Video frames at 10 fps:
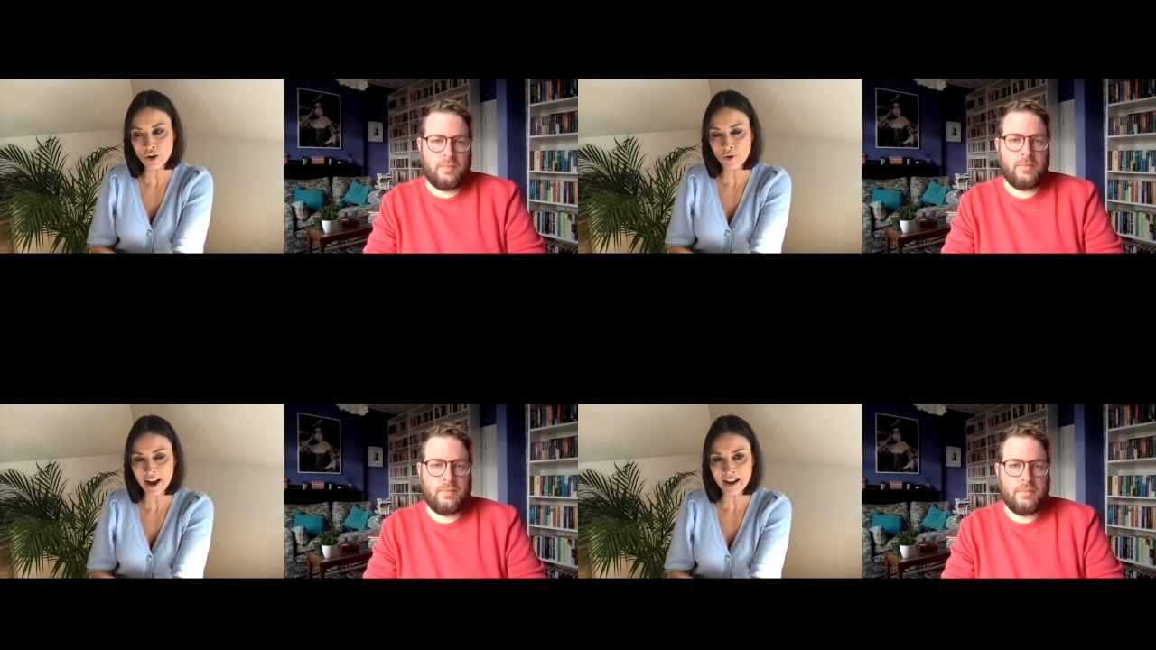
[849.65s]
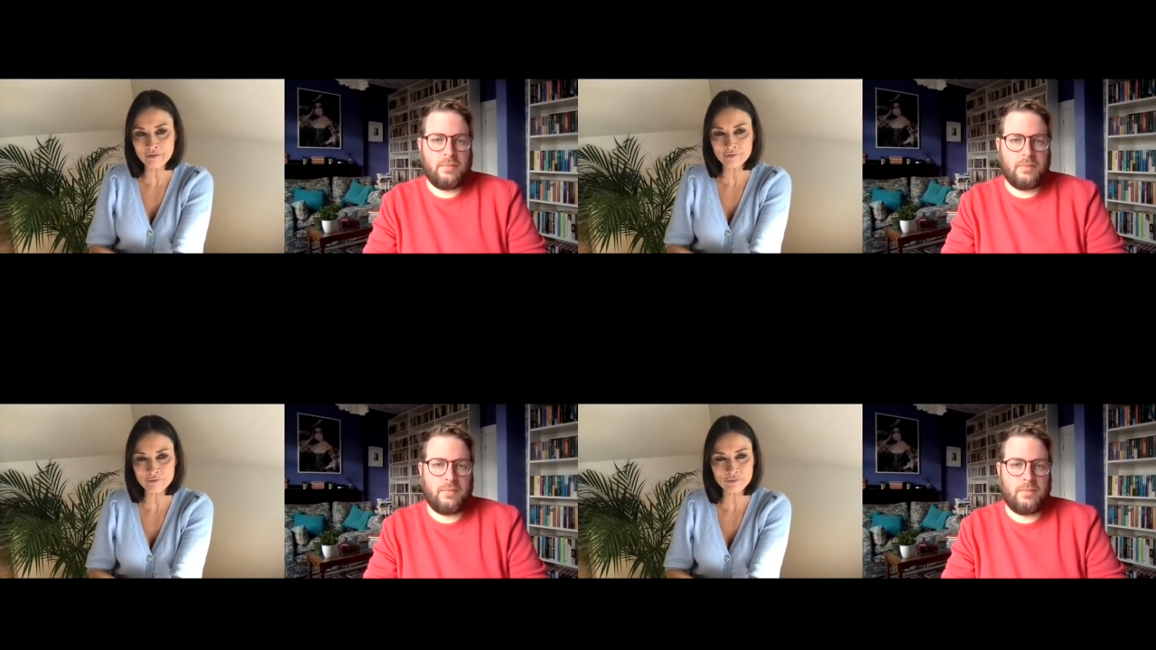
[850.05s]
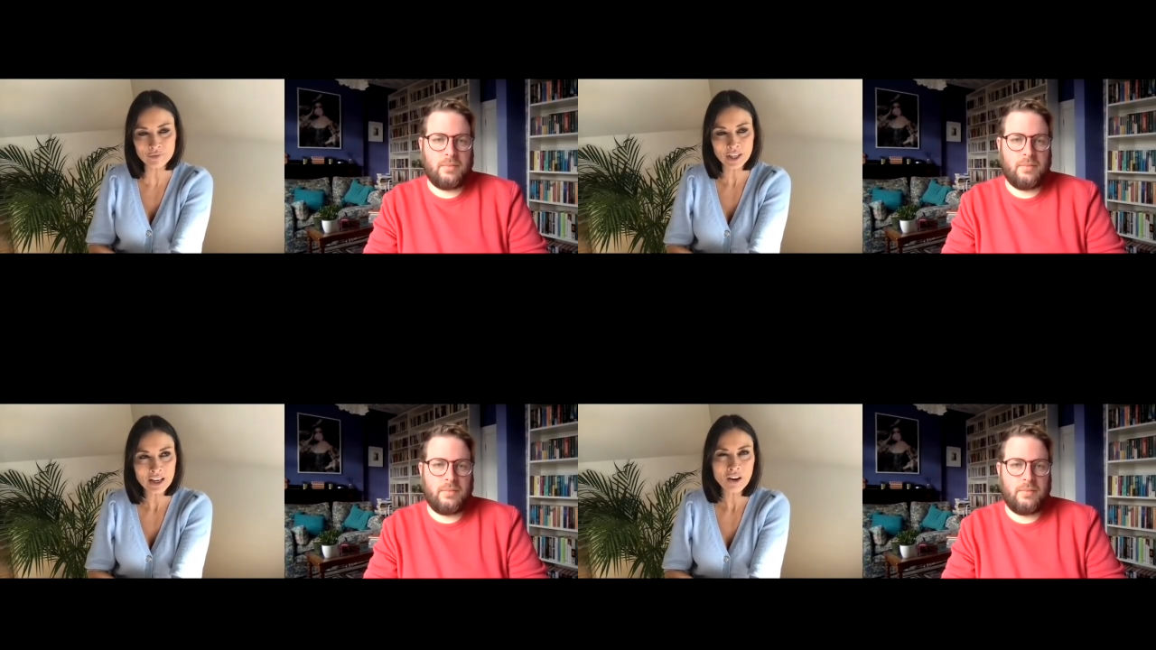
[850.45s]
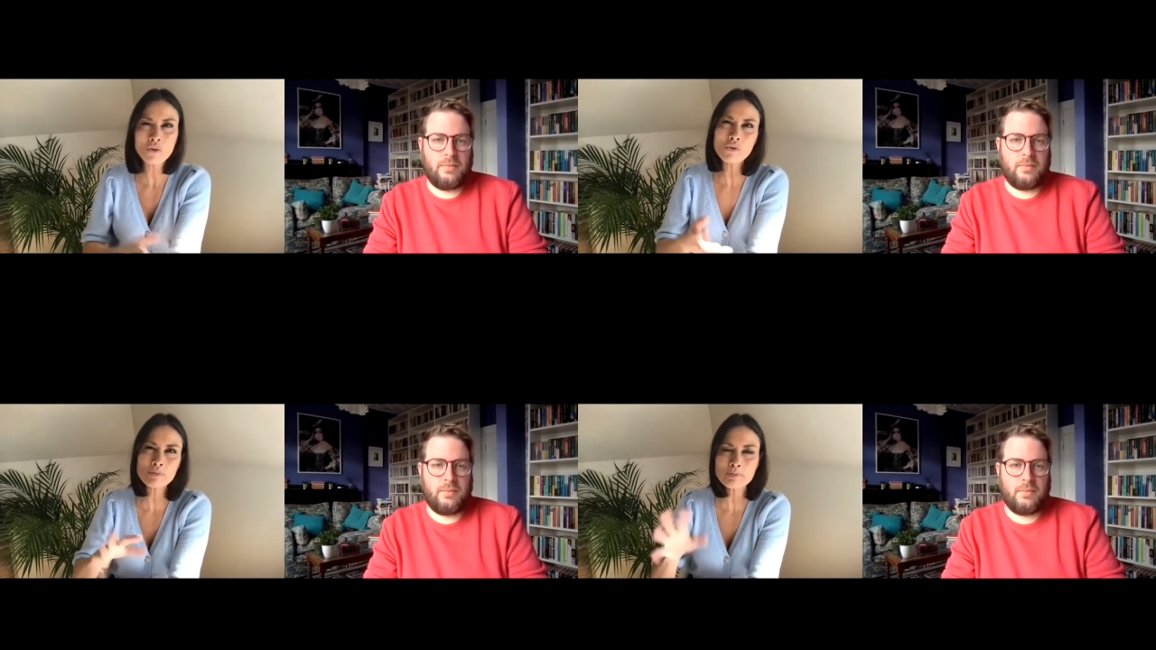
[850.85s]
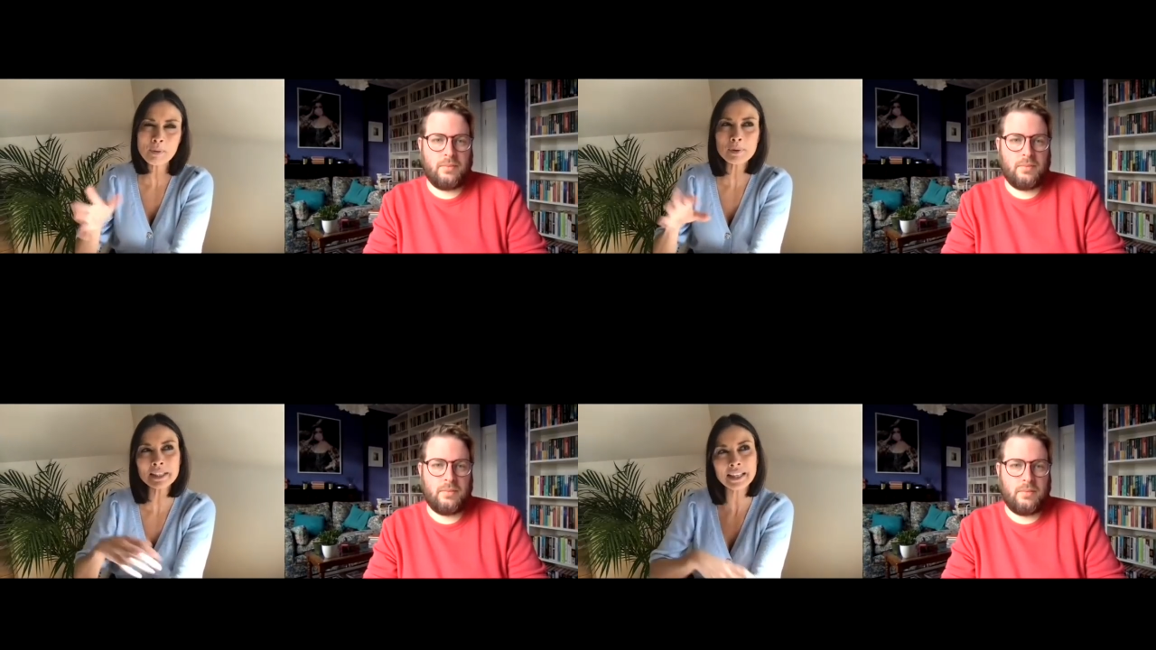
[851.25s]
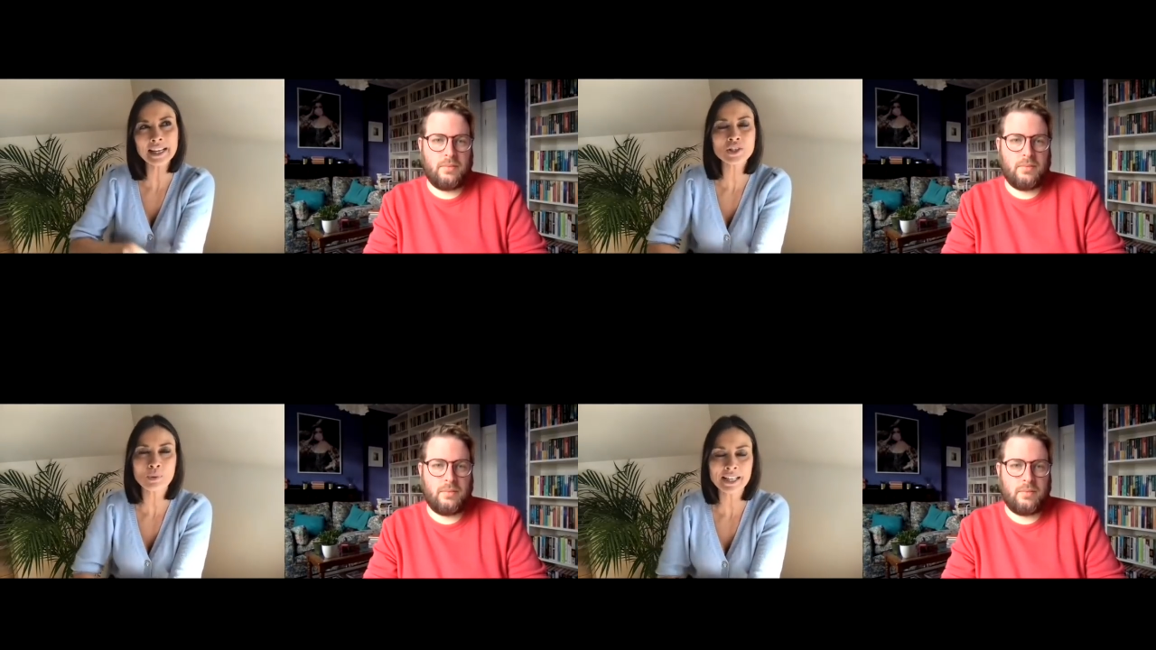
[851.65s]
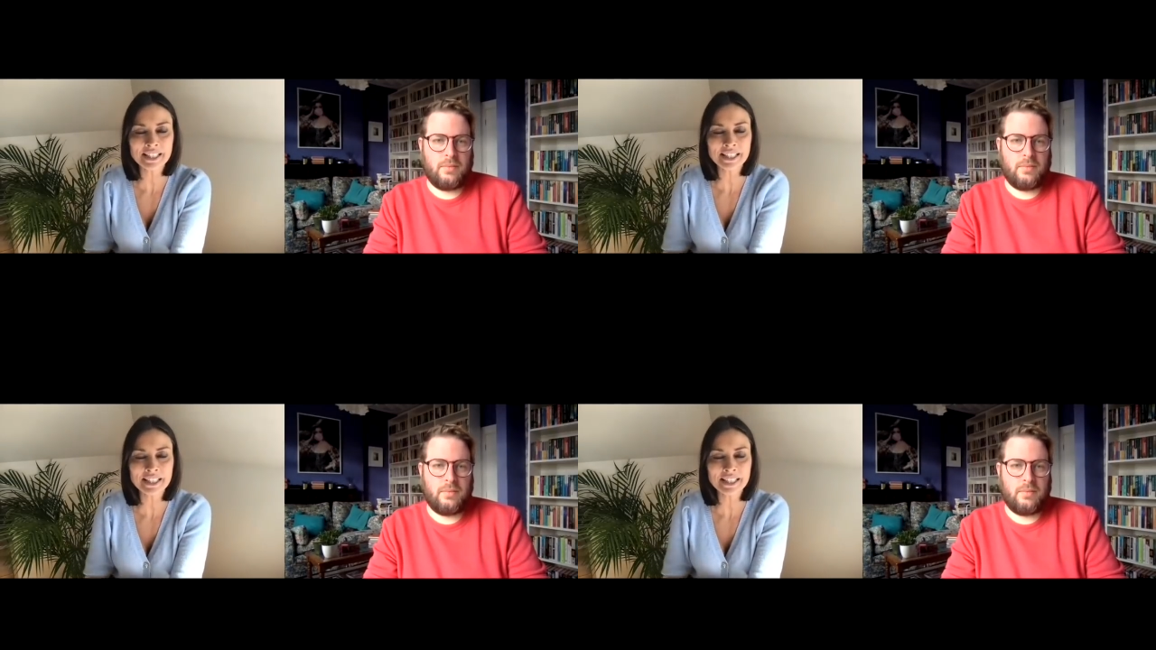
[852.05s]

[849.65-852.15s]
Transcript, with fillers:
Speaker 1: I haven't oh, probably late 20s,